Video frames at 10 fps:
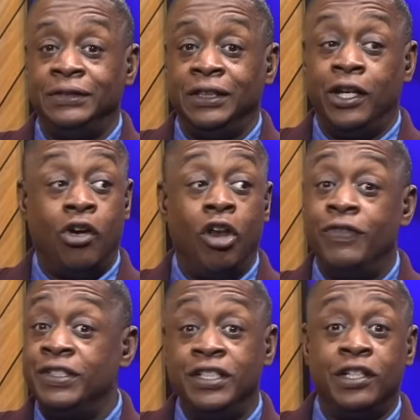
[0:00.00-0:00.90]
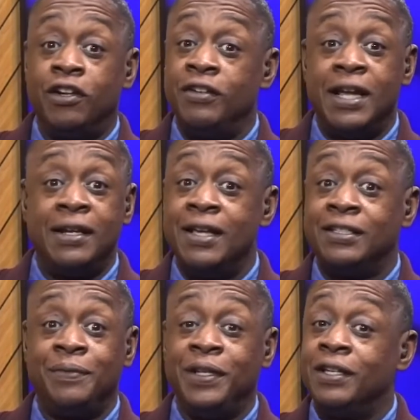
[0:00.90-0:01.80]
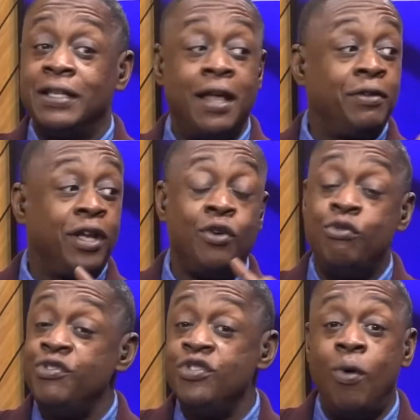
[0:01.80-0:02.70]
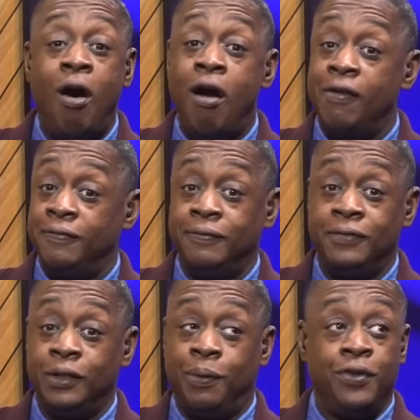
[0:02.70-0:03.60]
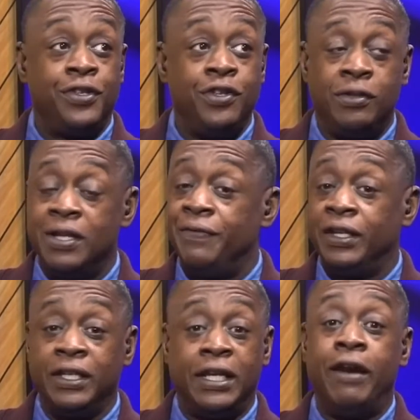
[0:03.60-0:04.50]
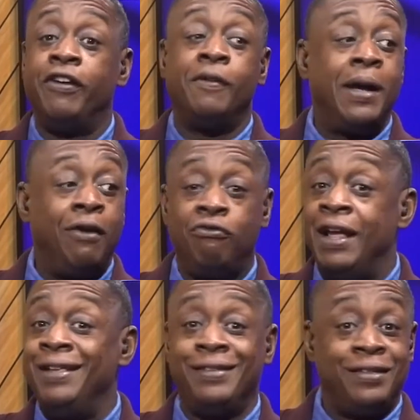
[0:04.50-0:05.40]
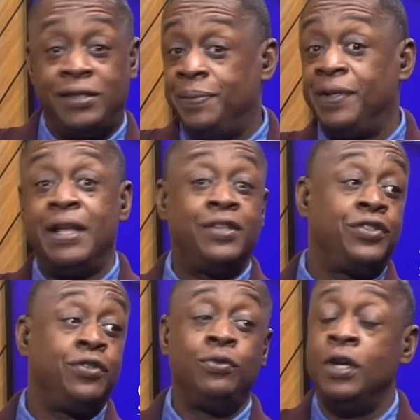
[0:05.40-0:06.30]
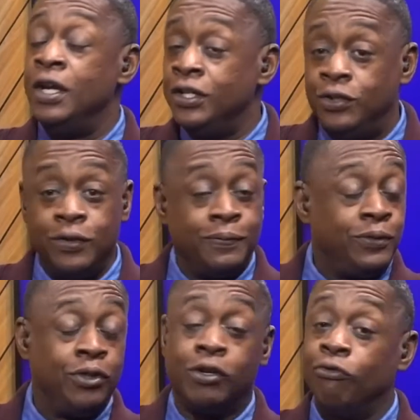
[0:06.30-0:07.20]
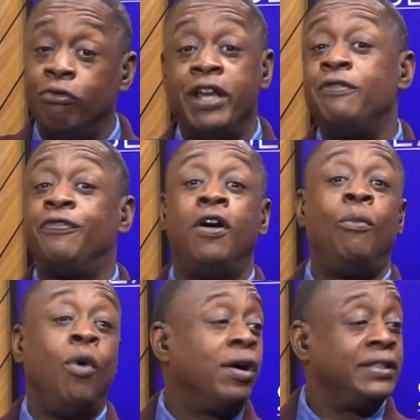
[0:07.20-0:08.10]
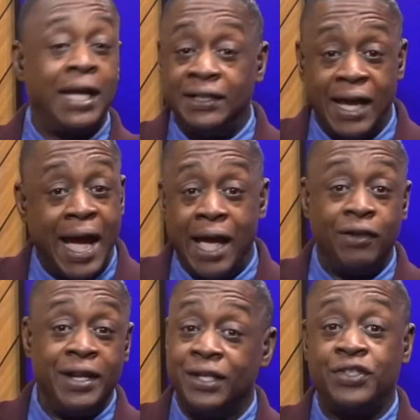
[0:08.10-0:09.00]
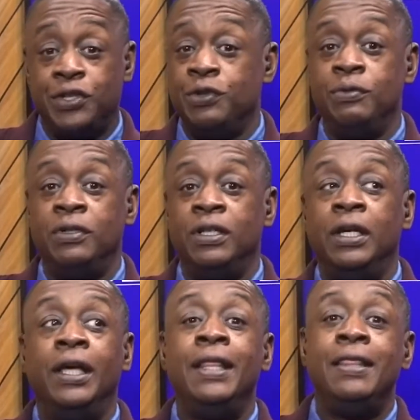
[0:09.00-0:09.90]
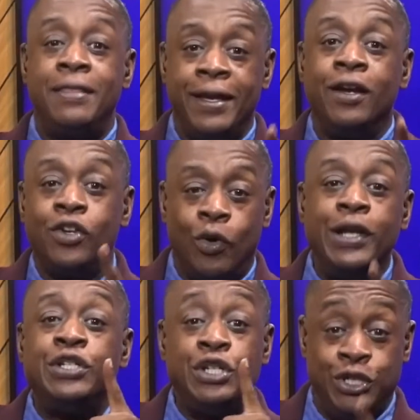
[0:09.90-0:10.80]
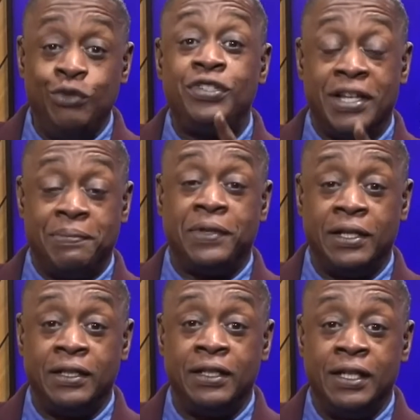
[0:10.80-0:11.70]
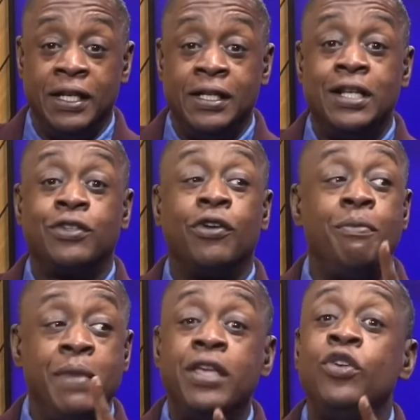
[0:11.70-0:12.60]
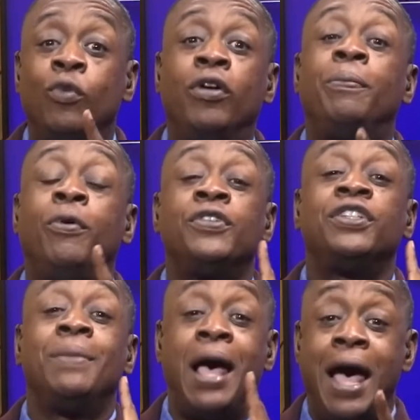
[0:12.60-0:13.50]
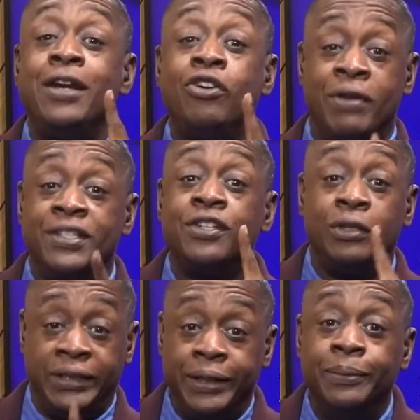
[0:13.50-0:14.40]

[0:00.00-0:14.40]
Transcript: And all of us need to learn that lesson, because I don't care who you are, the person you're loving and caring about, raising, sleeping next to, took a ring from, walked down the aisle next to, they are going to do something that's going to make you want to pour some hot grits on them.